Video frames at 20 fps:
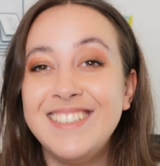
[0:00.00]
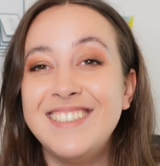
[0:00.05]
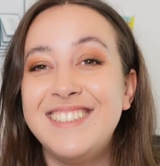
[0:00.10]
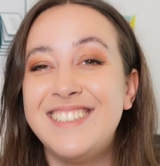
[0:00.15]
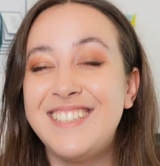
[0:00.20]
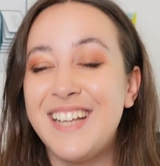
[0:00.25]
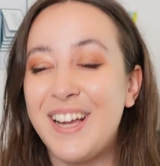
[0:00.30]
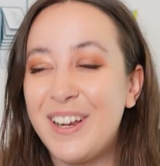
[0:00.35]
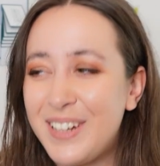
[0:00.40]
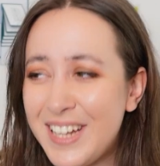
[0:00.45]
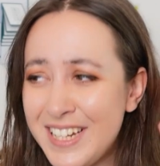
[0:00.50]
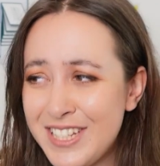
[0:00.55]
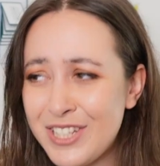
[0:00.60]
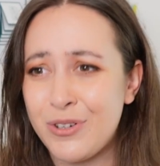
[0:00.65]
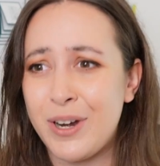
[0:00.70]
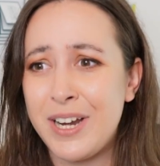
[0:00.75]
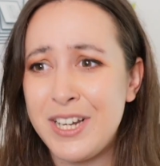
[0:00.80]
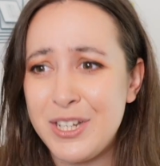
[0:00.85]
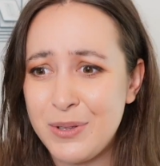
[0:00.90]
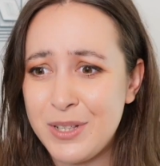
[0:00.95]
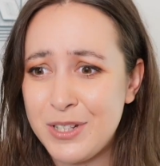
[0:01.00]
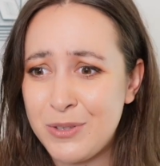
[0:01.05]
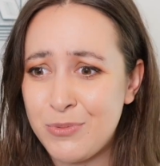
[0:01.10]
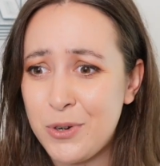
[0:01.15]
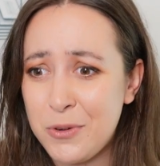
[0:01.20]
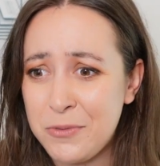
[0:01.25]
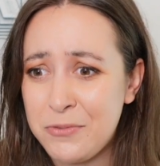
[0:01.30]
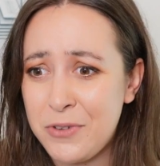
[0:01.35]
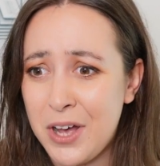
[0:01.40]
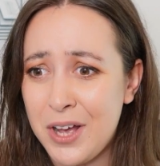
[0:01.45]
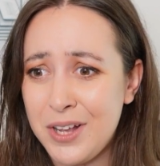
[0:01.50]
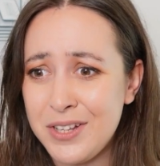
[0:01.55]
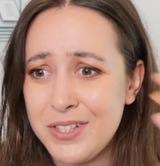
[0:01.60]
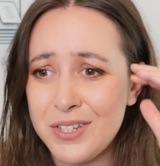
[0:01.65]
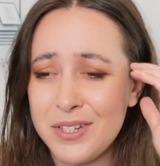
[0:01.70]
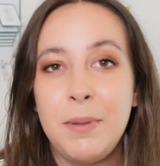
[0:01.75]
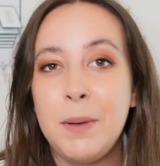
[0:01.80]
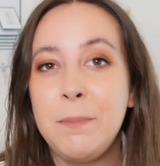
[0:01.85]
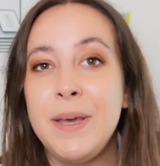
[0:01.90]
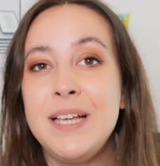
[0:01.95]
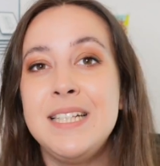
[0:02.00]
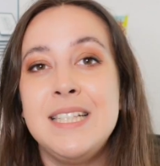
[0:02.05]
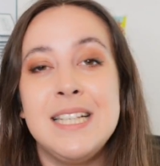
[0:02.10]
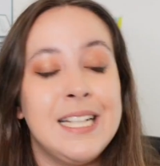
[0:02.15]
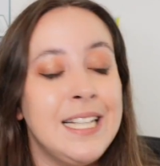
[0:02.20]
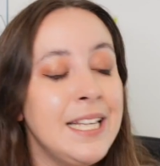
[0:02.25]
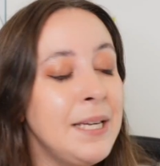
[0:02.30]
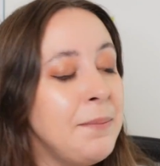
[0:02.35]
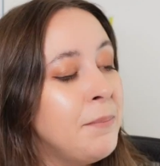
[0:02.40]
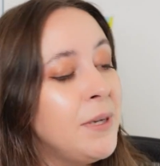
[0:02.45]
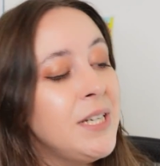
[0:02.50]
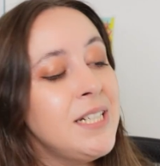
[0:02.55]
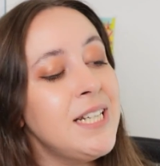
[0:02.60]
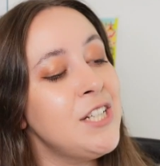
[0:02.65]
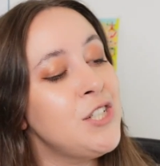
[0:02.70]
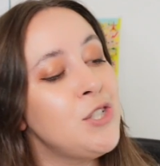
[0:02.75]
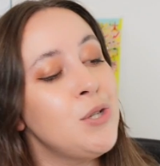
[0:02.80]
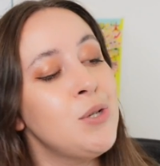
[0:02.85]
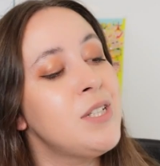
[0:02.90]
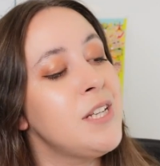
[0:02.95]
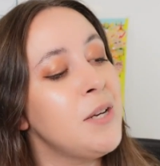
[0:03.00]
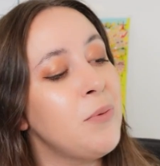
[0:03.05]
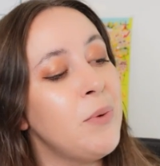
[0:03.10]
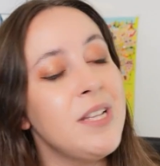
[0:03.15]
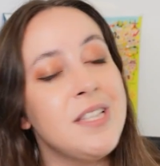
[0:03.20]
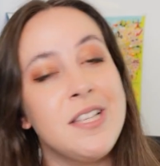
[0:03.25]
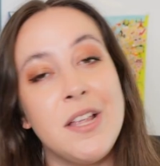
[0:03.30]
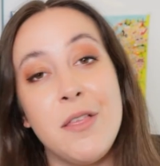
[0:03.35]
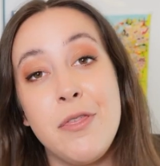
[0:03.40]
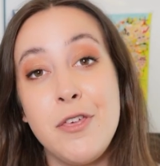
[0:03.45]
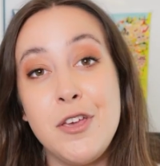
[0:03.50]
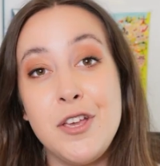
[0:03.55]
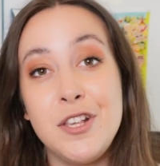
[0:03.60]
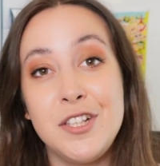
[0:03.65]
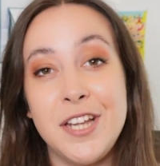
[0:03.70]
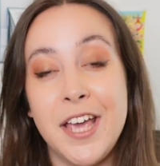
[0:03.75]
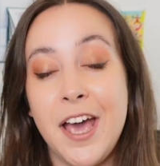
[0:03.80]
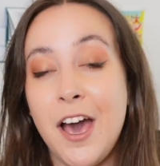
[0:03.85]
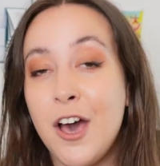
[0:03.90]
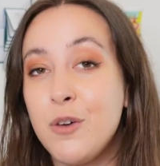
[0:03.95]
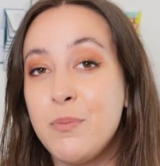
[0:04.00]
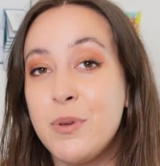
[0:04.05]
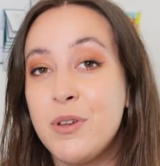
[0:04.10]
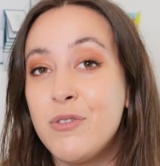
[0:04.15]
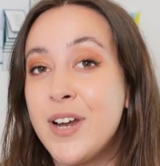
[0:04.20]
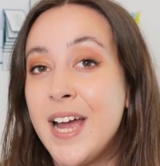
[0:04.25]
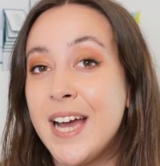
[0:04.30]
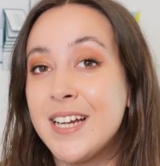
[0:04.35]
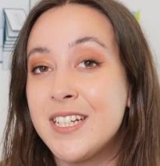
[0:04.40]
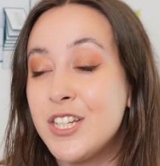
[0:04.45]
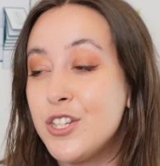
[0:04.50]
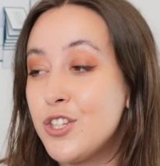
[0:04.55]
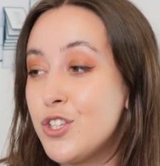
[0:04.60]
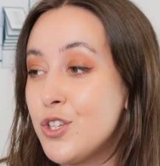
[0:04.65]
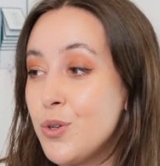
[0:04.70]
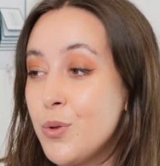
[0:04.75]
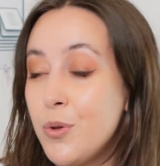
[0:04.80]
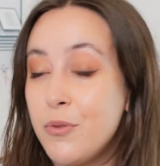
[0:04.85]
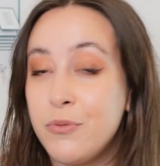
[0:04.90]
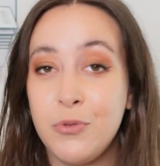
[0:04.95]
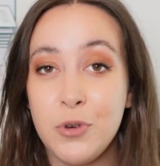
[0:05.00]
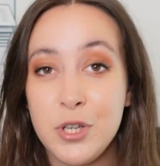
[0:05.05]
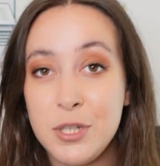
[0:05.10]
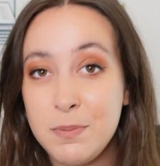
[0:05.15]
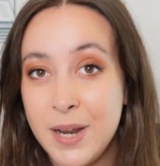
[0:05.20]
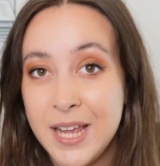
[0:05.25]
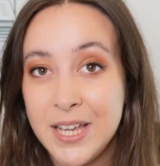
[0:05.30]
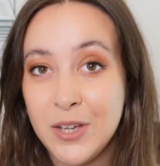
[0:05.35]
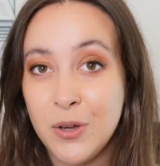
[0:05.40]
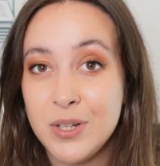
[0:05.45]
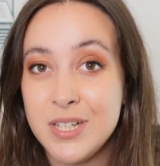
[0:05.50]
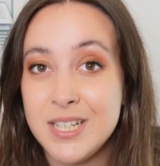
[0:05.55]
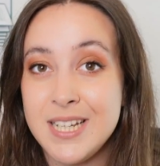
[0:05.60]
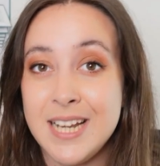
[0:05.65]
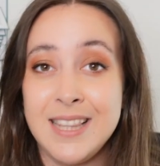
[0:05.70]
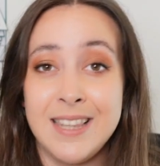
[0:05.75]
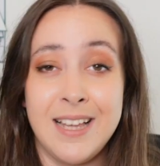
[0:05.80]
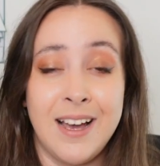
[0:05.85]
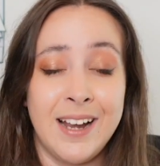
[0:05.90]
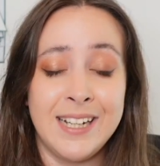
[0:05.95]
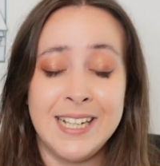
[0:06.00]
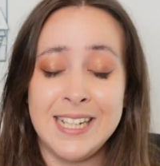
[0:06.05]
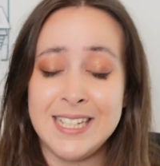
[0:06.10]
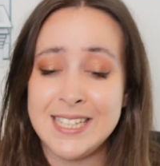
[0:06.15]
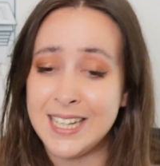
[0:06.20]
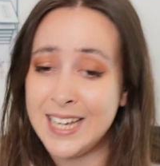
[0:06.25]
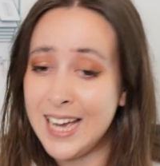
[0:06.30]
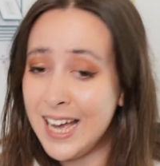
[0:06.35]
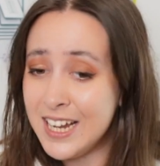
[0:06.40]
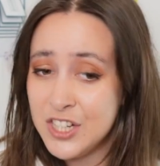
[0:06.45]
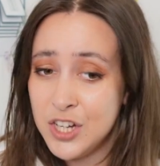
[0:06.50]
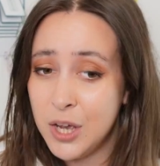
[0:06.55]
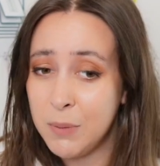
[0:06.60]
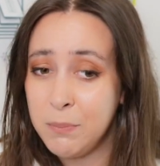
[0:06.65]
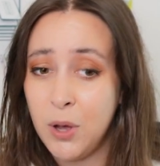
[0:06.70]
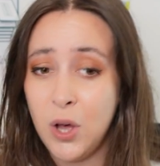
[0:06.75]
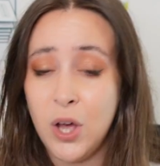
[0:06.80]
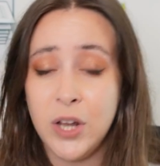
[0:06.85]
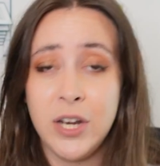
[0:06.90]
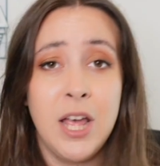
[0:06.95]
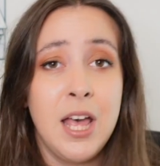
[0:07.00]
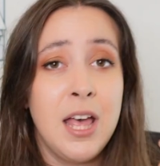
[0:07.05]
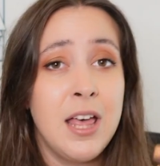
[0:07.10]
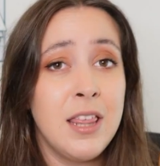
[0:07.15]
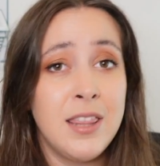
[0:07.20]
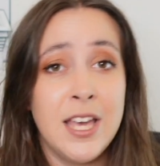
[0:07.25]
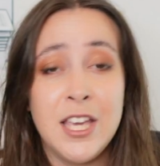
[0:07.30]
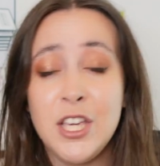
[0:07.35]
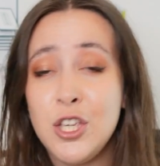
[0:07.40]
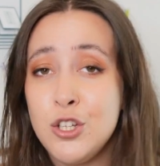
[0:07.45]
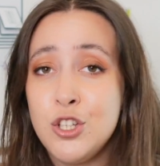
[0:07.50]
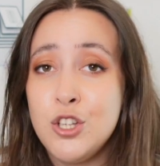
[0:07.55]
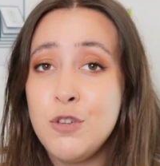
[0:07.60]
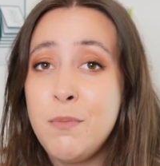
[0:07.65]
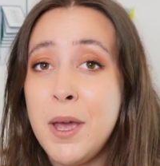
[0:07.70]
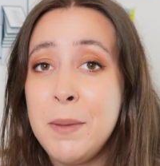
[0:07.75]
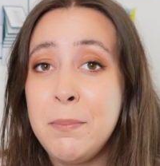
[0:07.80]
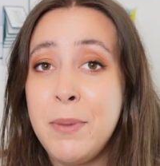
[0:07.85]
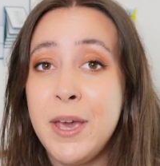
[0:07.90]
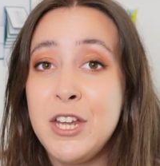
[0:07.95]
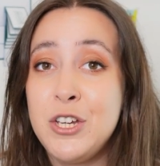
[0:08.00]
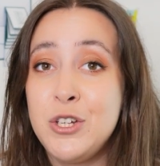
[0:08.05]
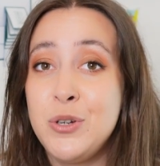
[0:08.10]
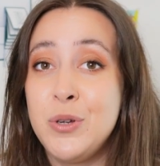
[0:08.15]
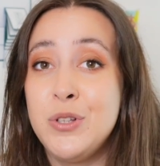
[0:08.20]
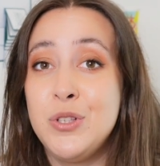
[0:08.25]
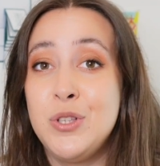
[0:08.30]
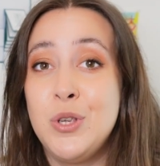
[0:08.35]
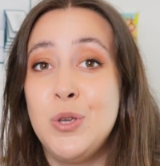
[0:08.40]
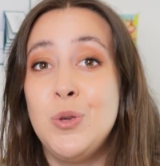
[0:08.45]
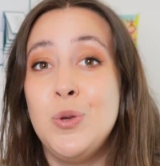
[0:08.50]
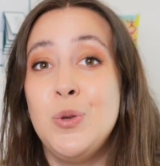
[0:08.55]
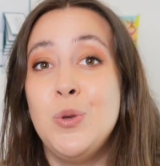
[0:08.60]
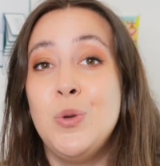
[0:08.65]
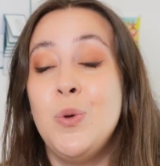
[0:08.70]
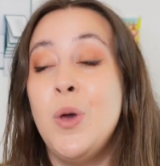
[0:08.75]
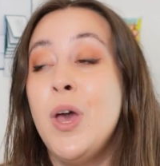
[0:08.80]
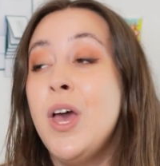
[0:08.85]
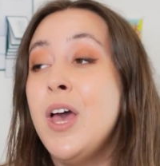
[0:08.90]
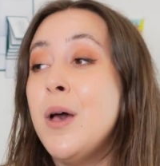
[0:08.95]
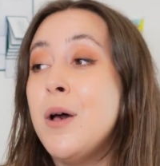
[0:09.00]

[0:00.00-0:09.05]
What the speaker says: So let's try and do this real fast. But basically, Monday, Tuesday, Wednesday, and Thursday, I'll be reacting to VoicePlay content that I need to catch up on. Thank you to my patrons who